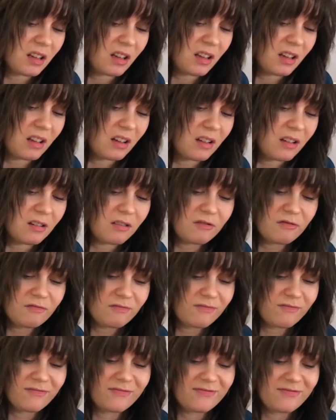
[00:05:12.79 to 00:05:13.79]
in
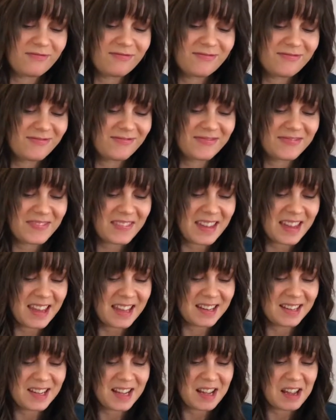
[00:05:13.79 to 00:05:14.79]

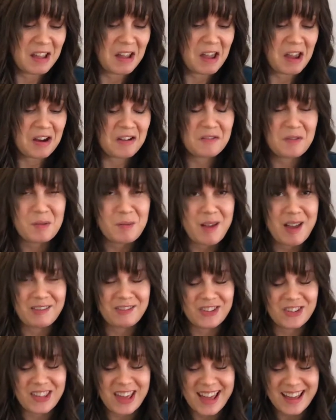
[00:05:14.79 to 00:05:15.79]
taking care of them
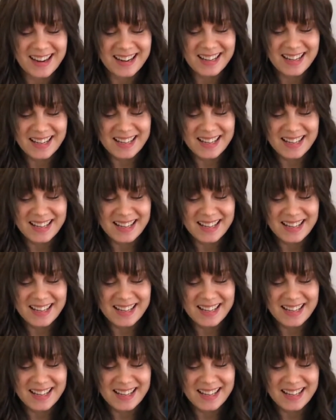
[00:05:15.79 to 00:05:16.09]
after that.